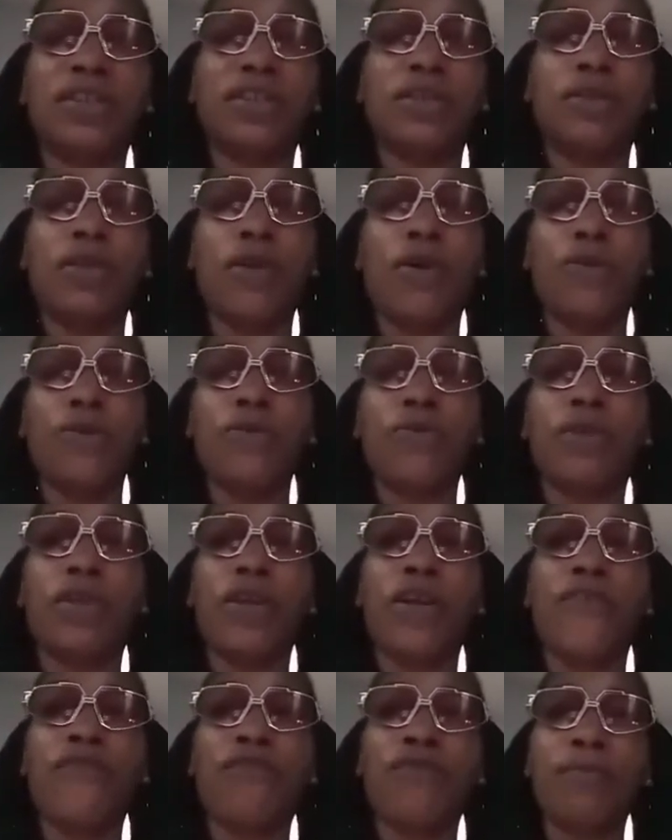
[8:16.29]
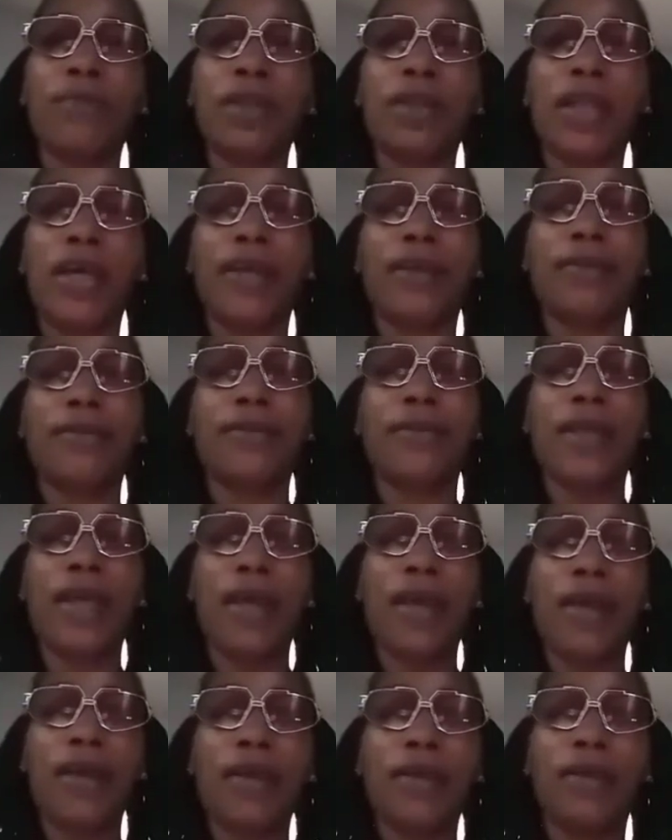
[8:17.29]
to know you care for me like
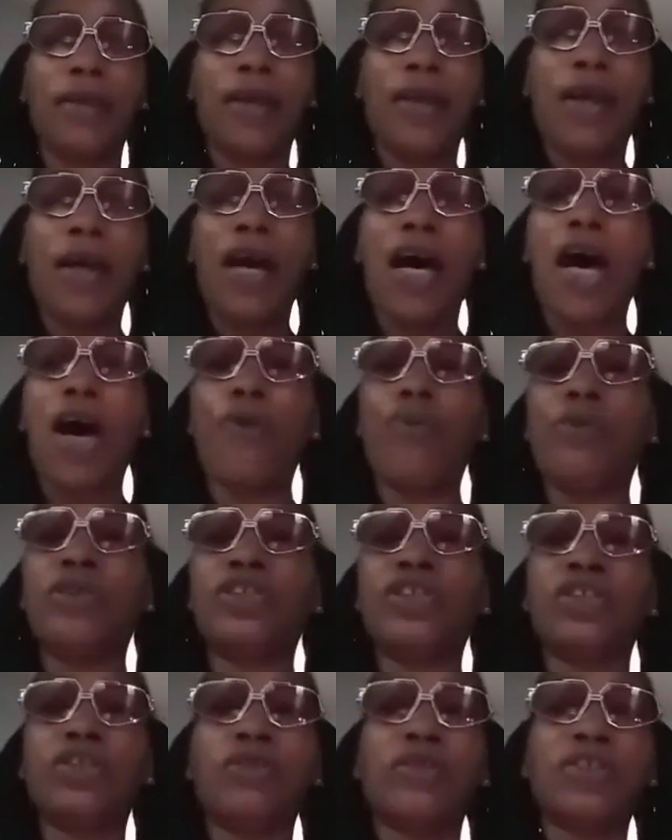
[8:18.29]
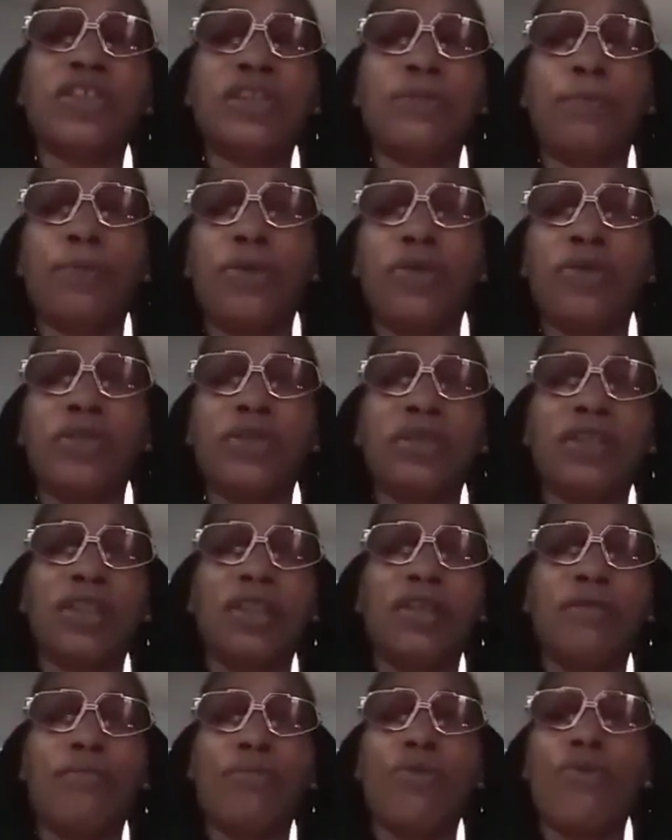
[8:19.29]
that. I wish to experience
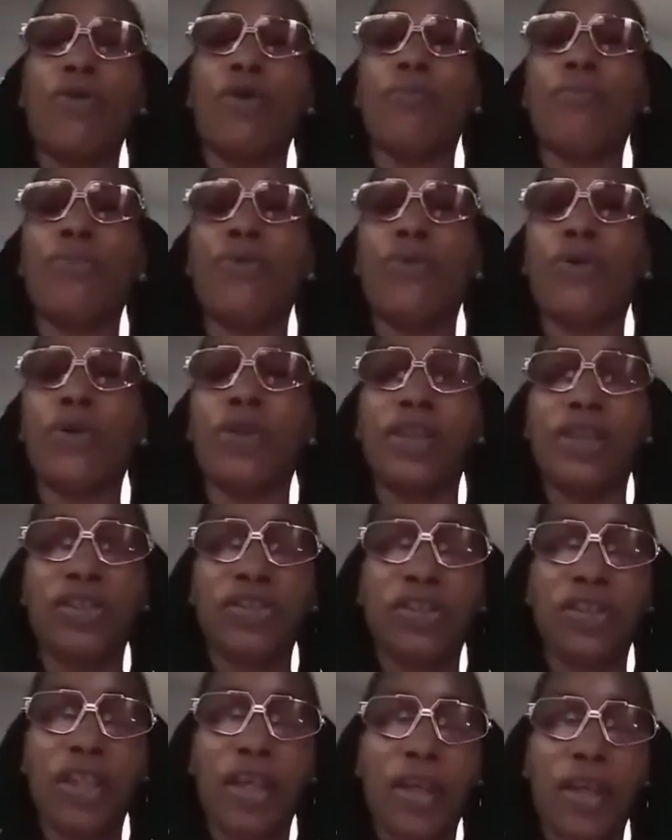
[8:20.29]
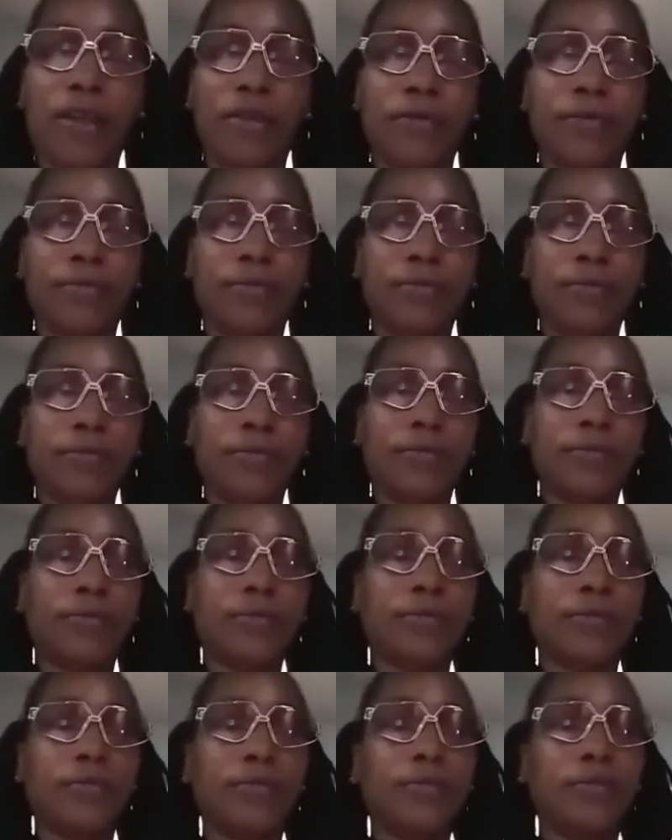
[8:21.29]
it more and more each day.
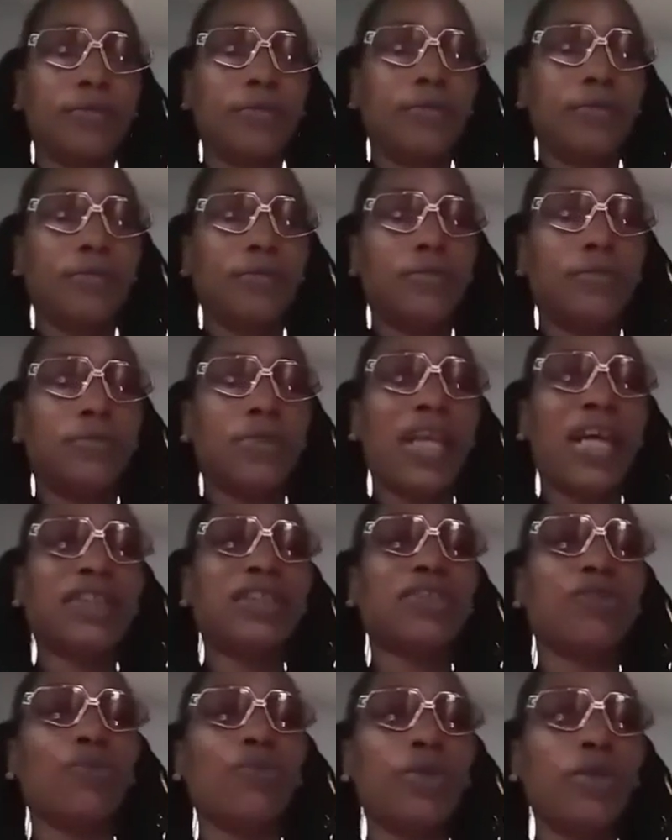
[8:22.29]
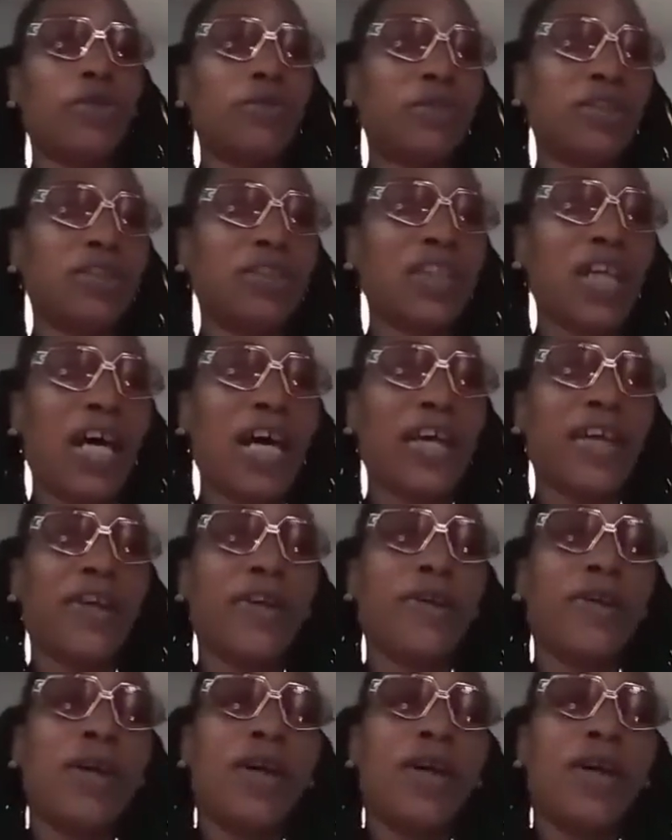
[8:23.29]
That's the real desire,